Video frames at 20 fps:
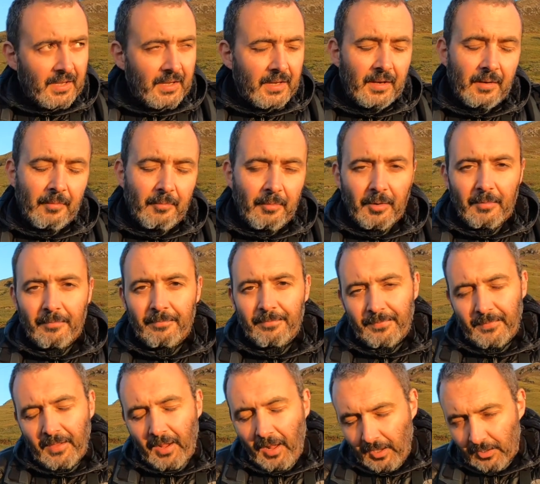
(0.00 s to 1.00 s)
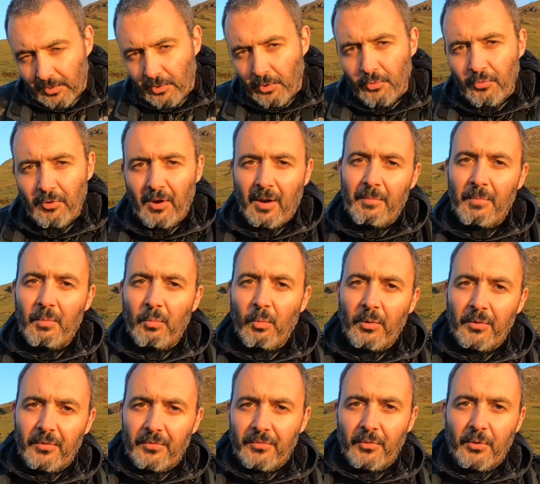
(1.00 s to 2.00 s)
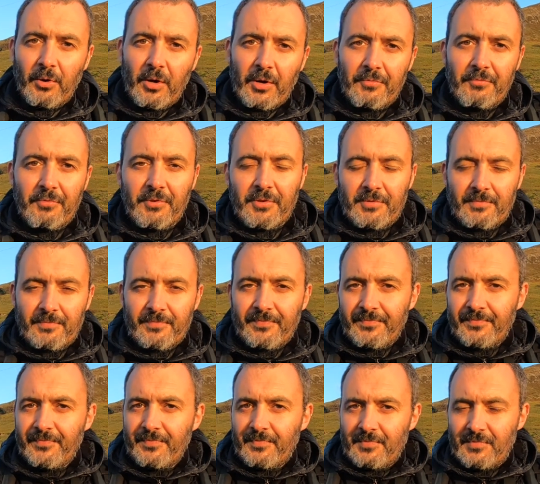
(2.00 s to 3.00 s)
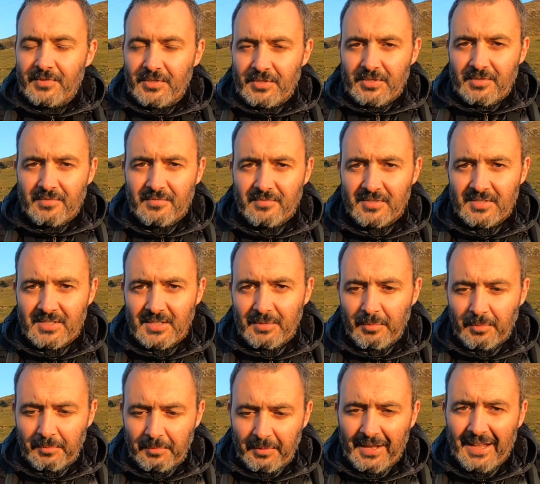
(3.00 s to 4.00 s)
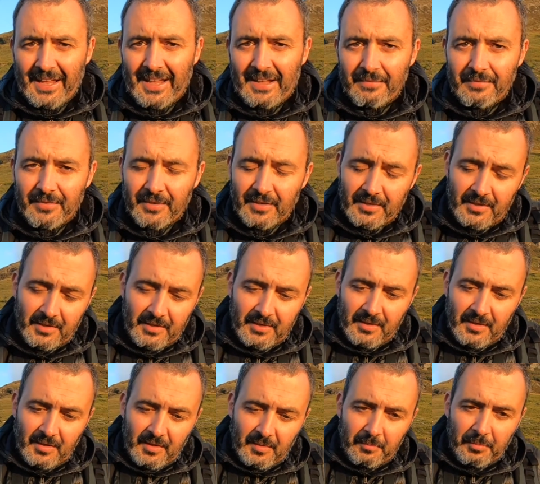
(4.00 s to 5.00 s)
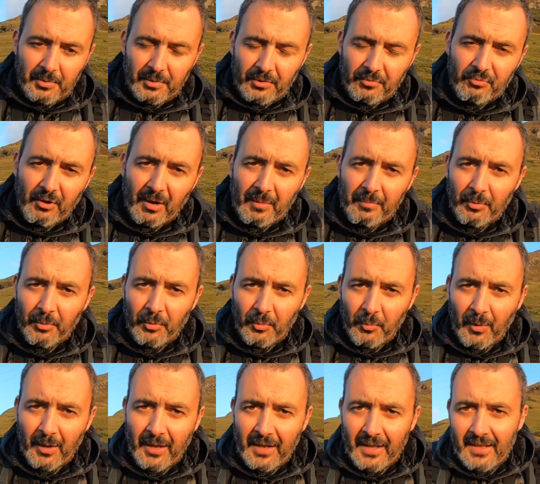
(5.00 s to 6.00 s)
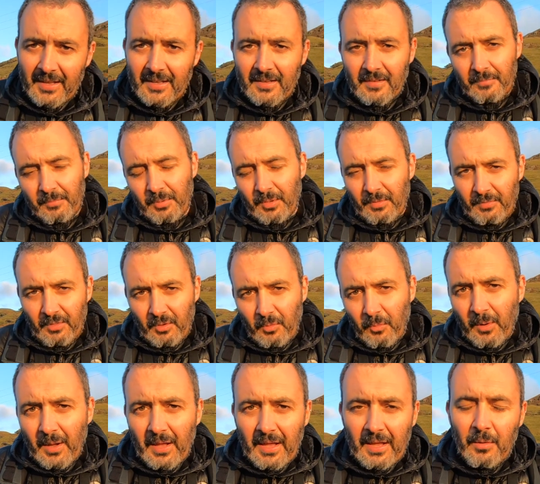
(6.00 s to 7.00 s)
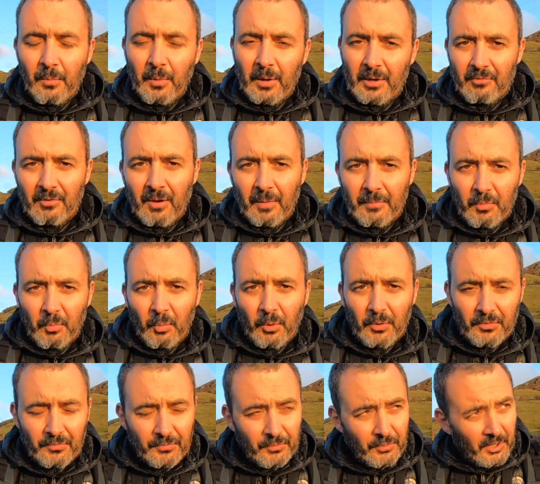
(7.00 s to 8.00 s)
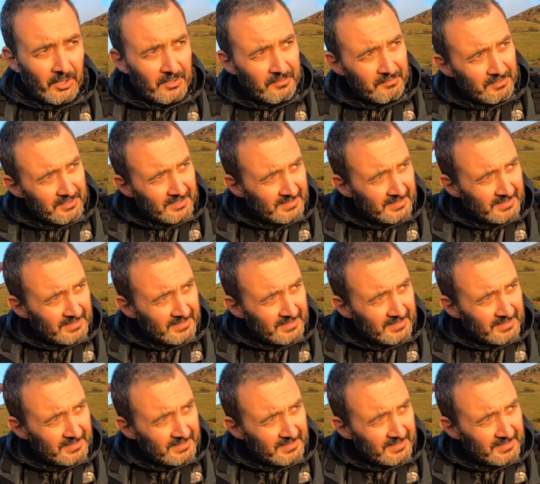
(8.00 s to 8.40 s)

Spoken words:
you know what, I'll go grab the 1-400 and just see what we have. Put the tripod away, put everything away, went and grabbed the 1-400.